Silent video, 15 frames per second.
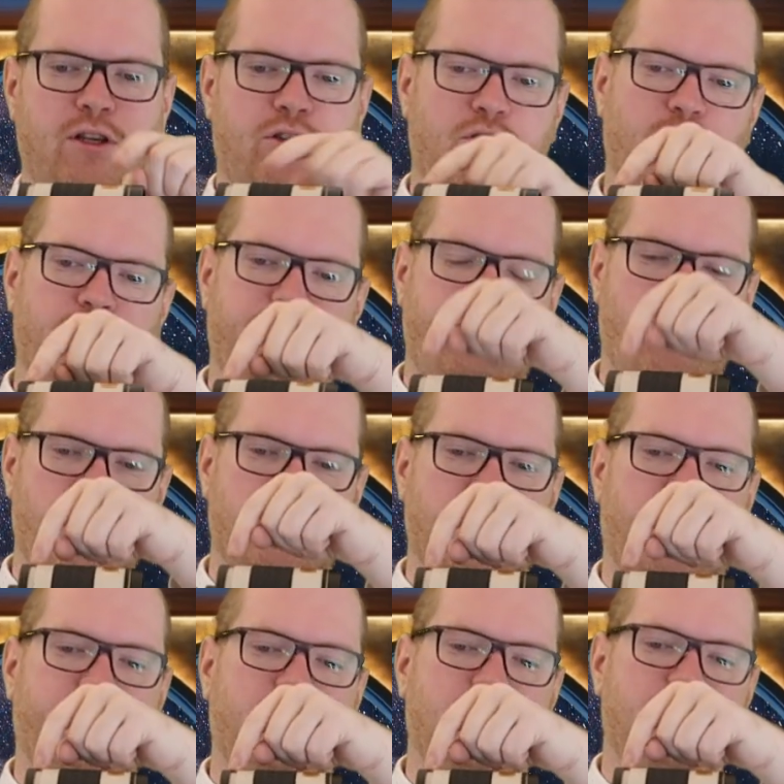It's only focused
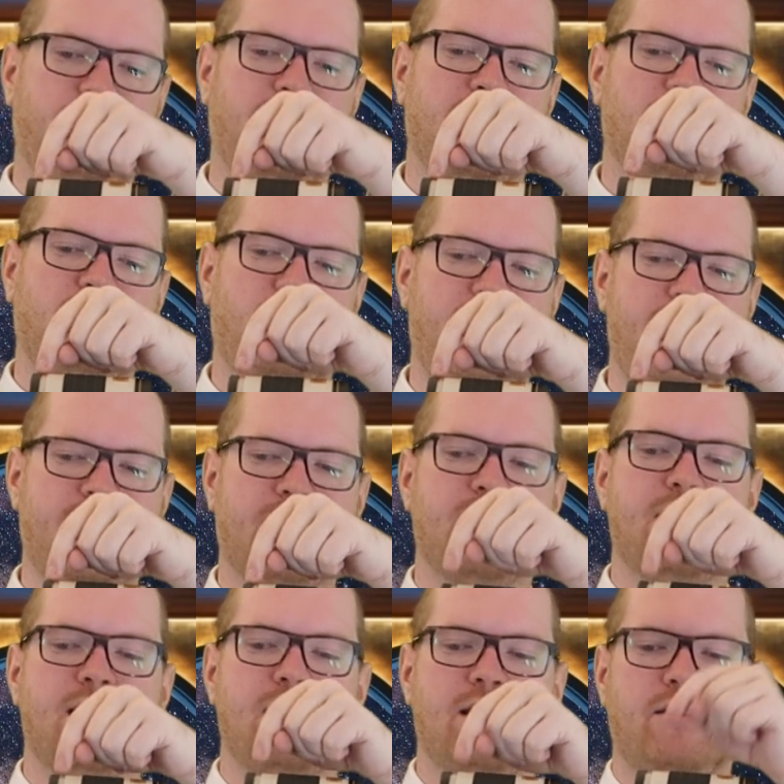after it's begin to hit
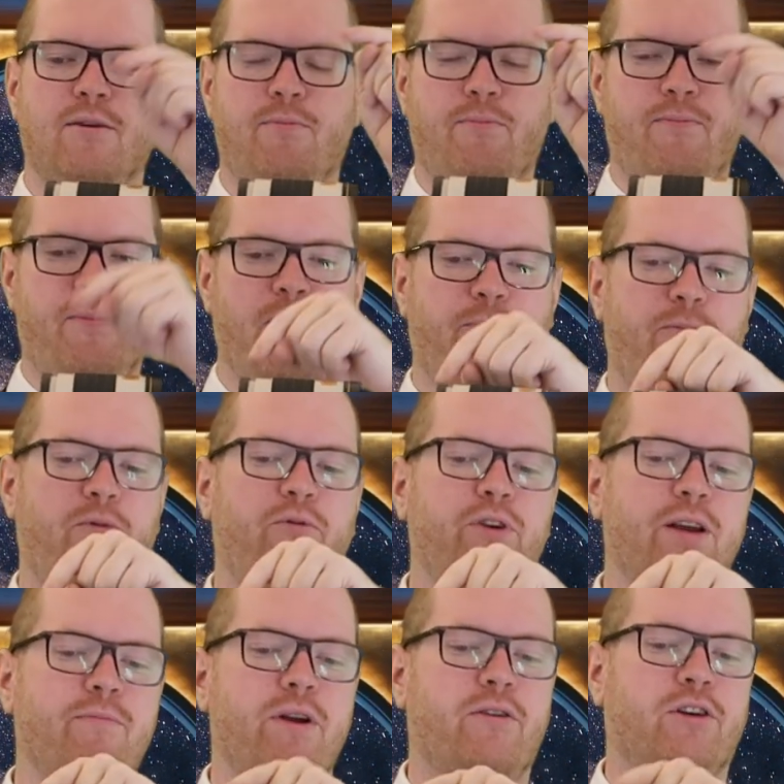the, the
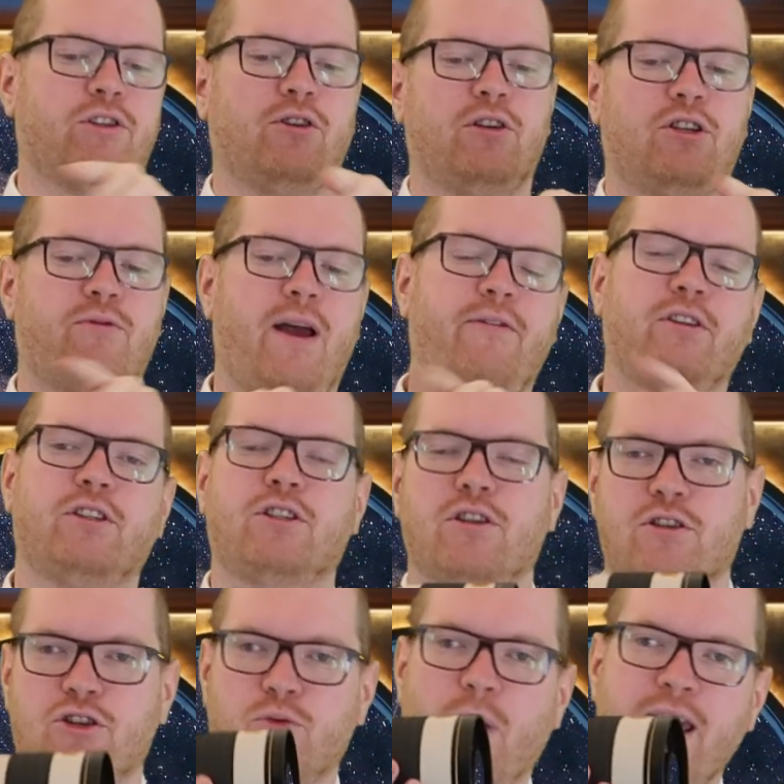rear mirror. So it travels
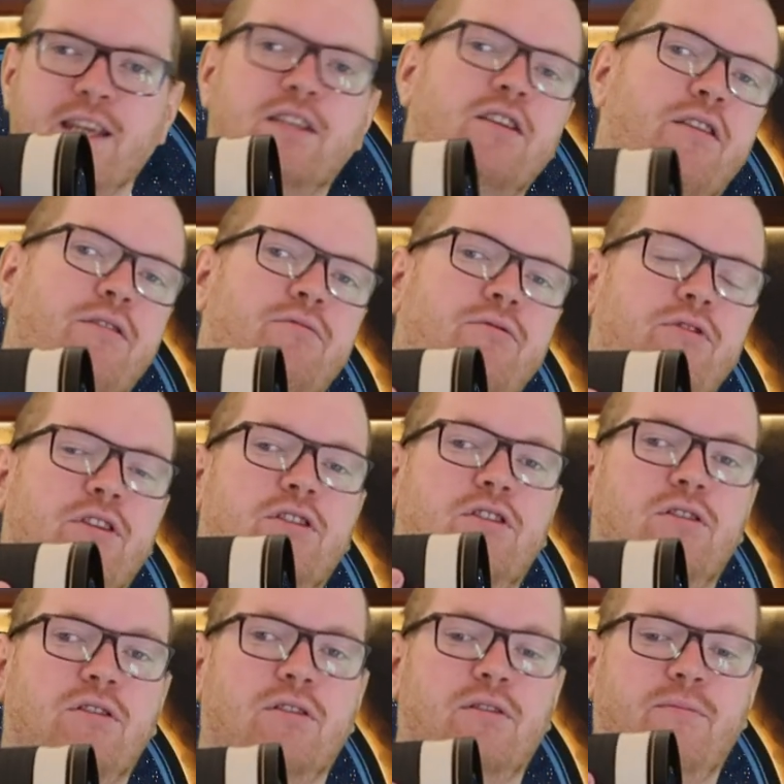twice through this
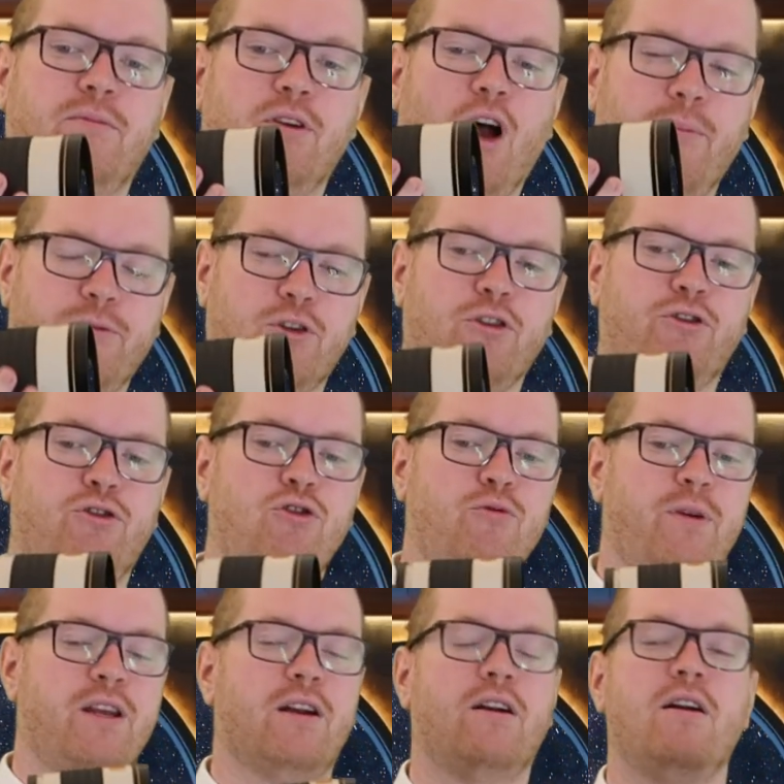the, the optical
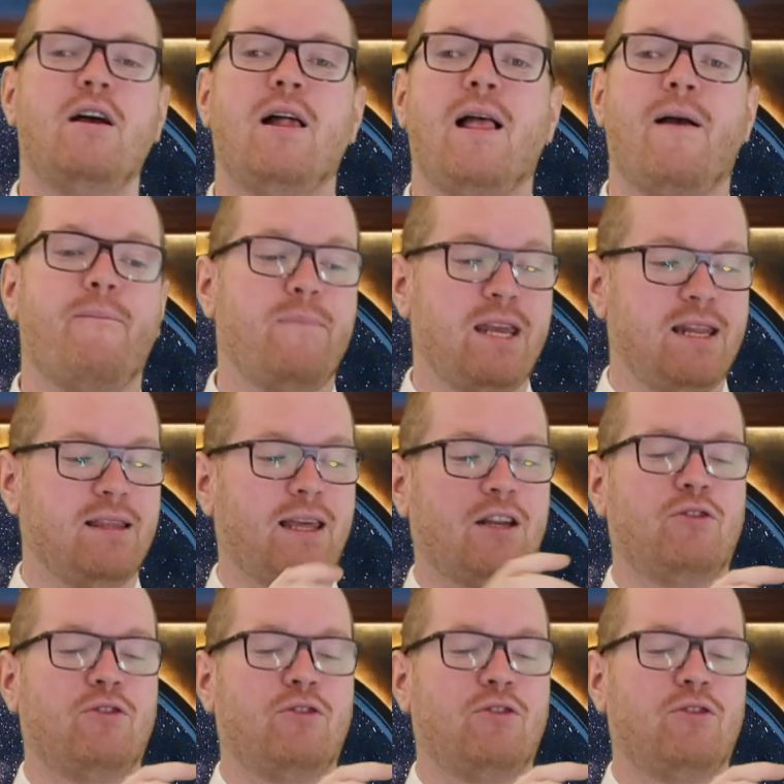tube here, meaning